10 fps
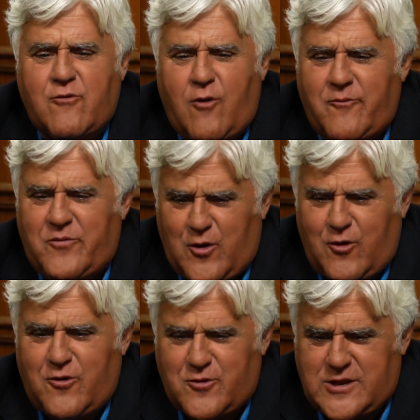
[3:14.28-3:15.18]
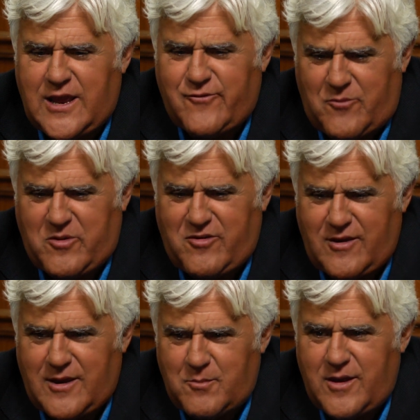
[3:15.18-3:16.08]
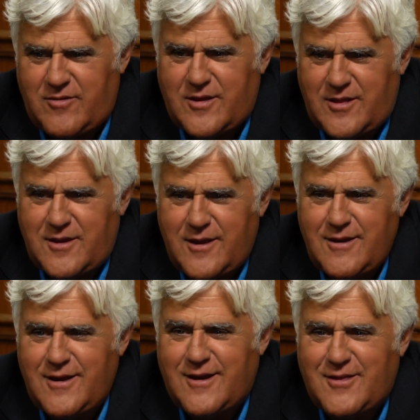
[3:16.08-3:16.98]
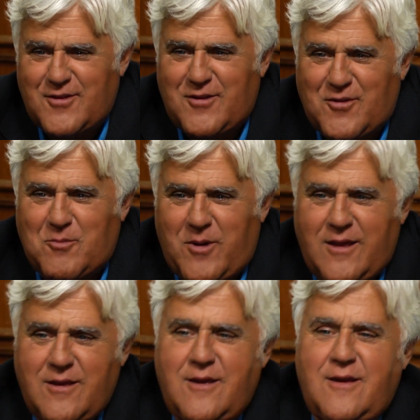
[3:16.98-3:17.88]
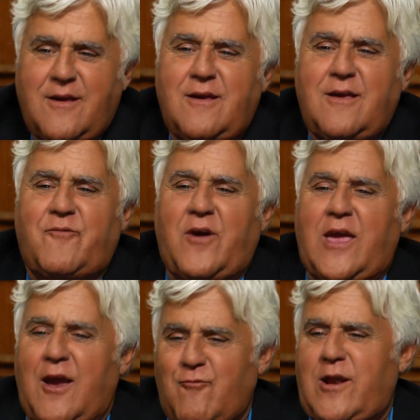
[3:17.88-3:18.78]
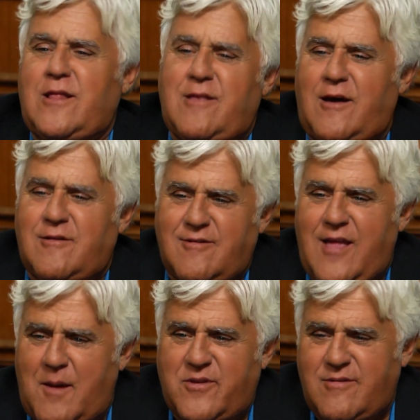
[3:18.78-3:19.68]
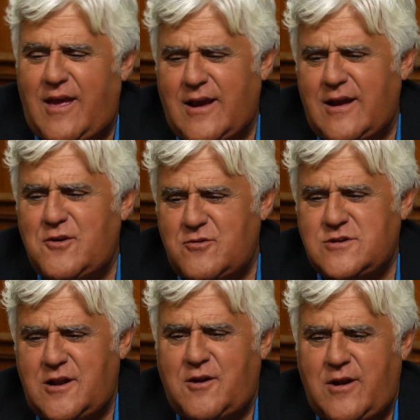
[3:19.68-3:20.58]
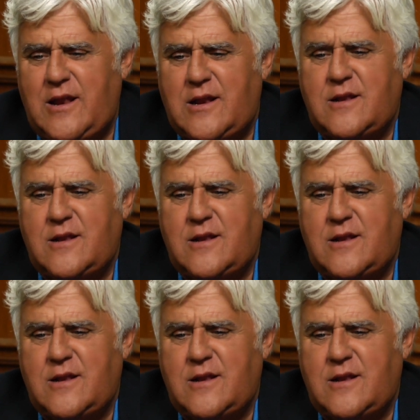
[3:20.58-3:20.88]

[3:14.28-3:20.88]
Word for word: grown from the earth or taken from the sea, basically. yeah, that's, that's my if I can't run it down and snap his neck, I usually don't eat